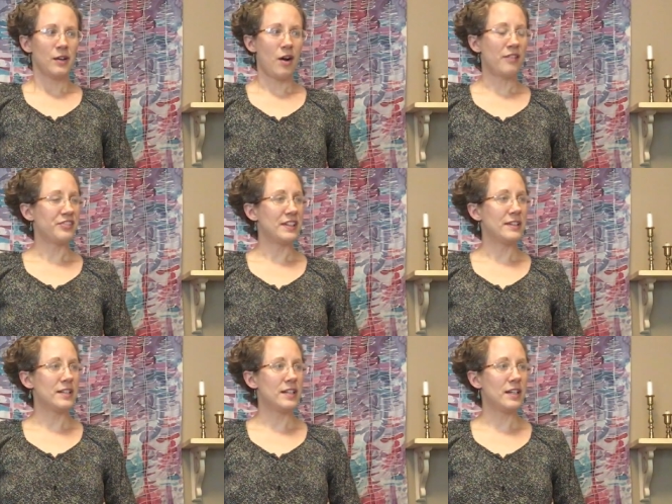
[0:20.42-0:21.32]

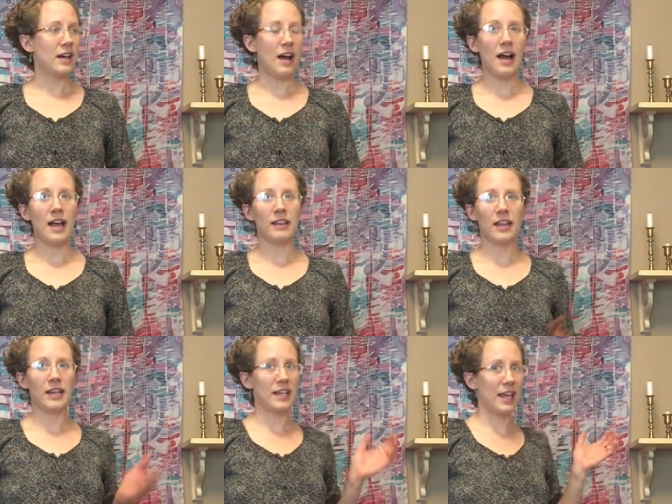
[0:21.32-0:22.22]
Often I
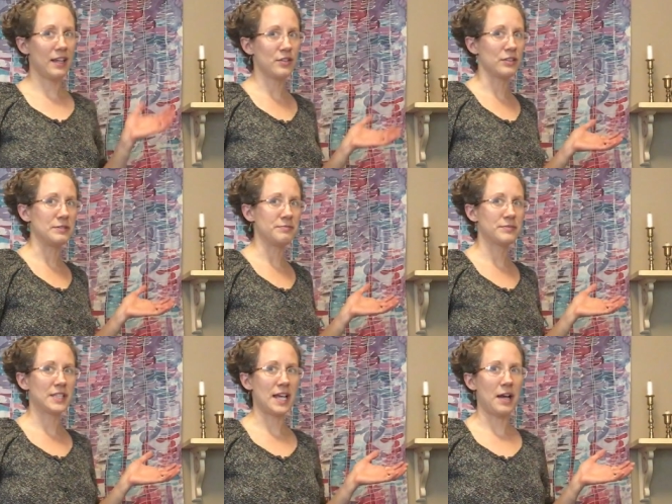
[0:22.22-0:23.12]
light a candle
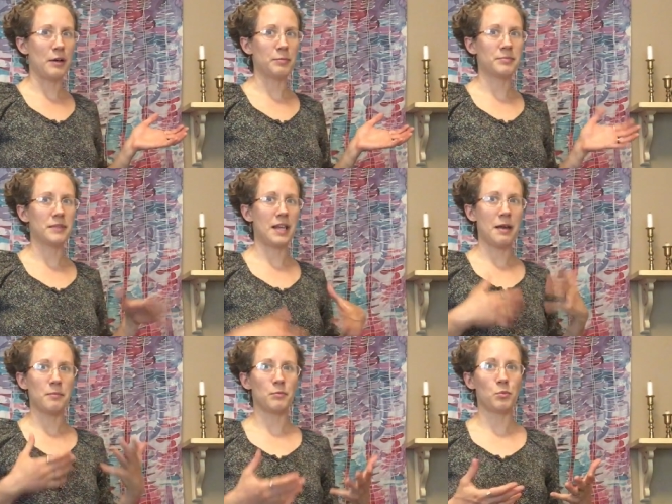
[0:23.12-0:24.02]
to help
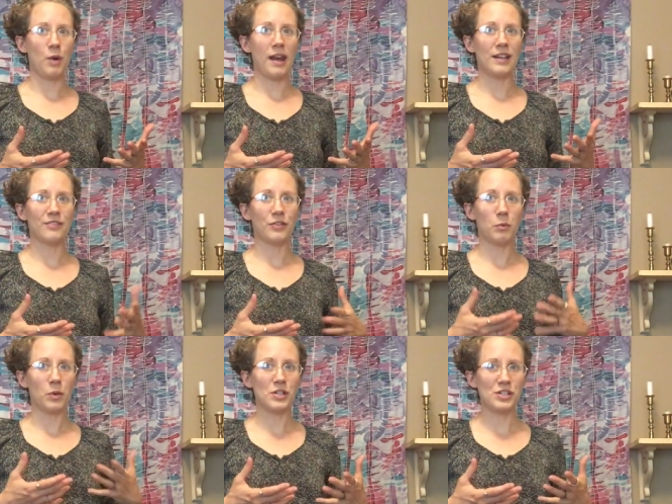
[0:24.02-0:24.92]
get ready for
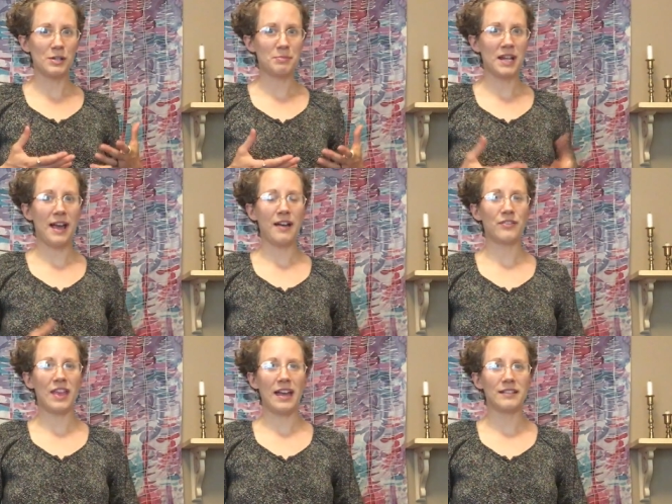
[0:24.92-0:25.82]
worship, to
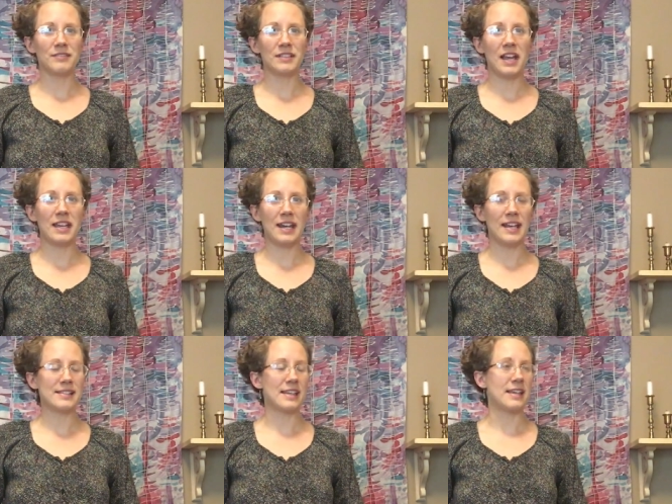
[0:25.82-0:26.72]
have that light
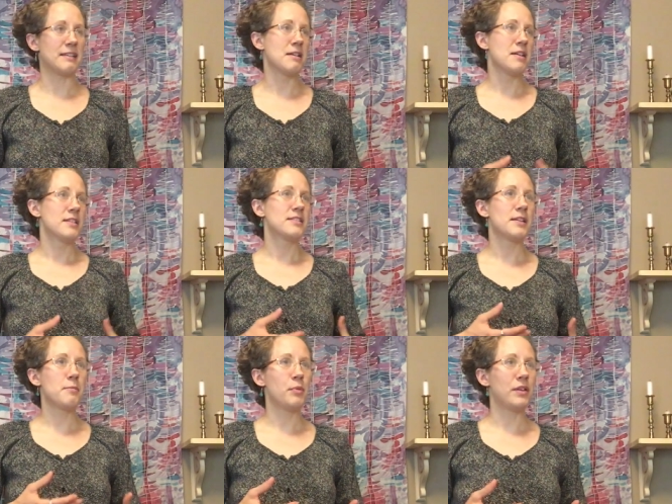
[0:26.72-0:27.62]
as a
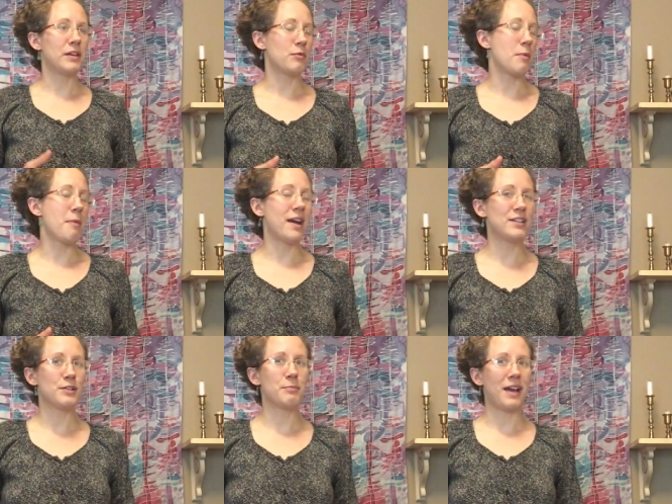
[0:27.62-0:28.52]
symbol and a
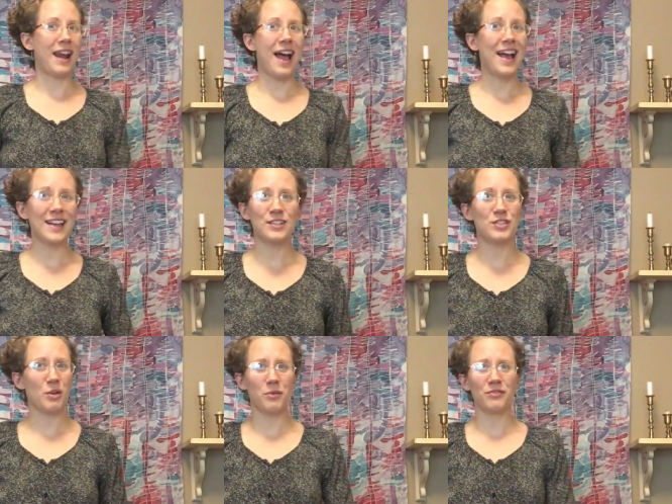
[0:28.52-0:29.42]
reminder, but I
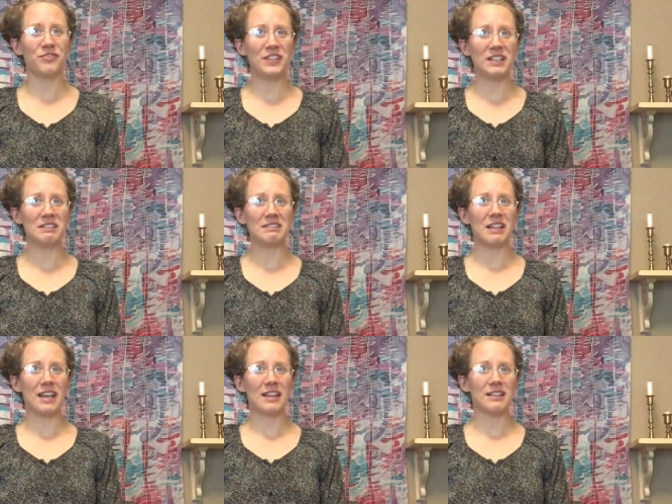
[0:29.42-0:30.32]
don't feel
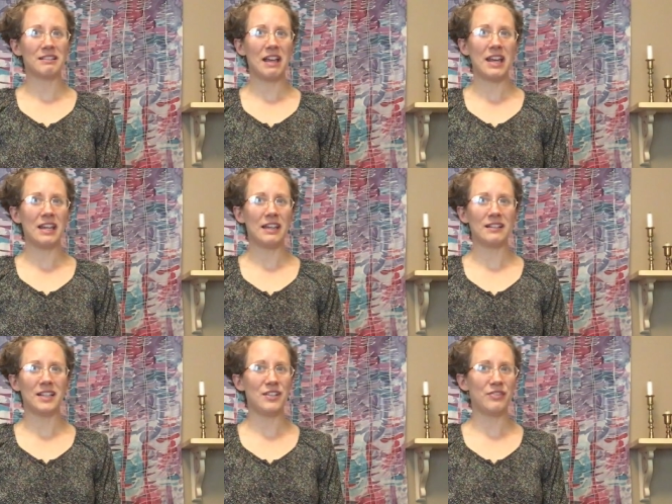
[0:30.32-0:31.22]
like
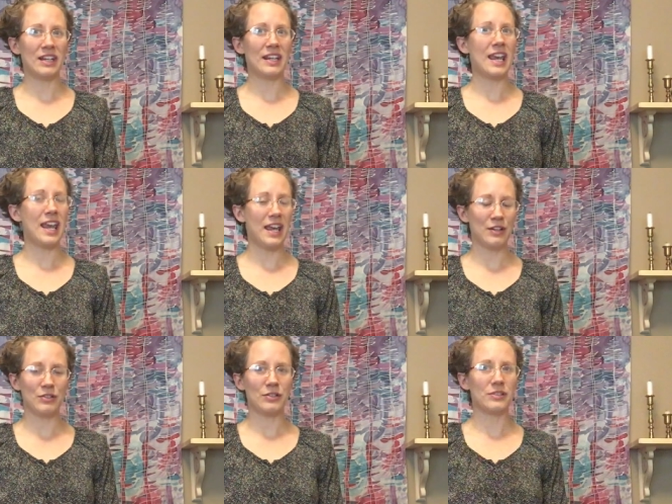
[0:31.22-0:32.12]
lighting even a
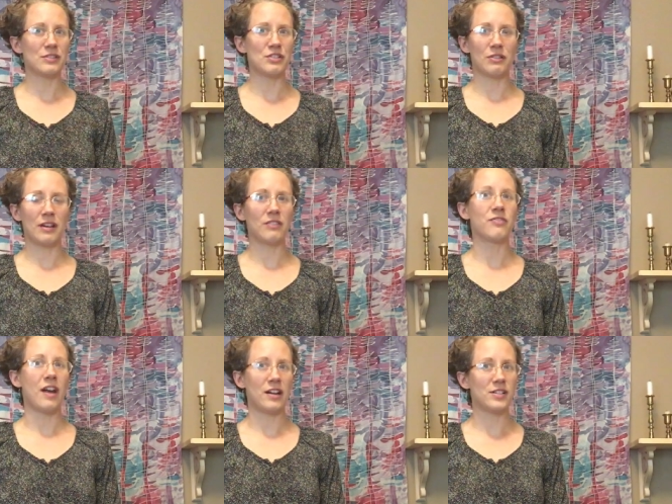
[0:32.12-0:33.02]
candle during
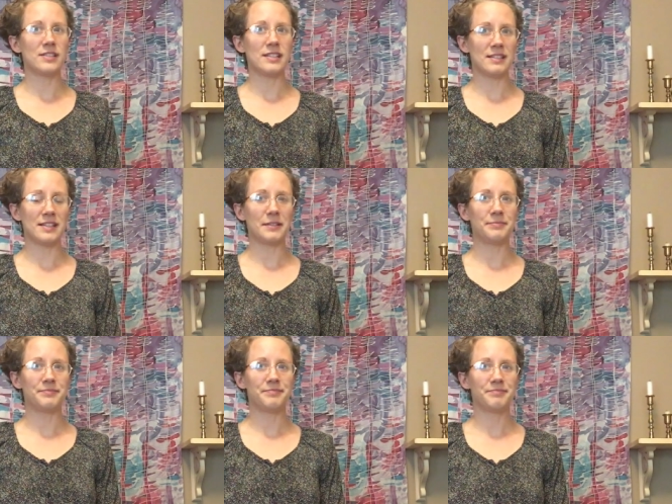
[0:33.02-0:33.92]
fire season.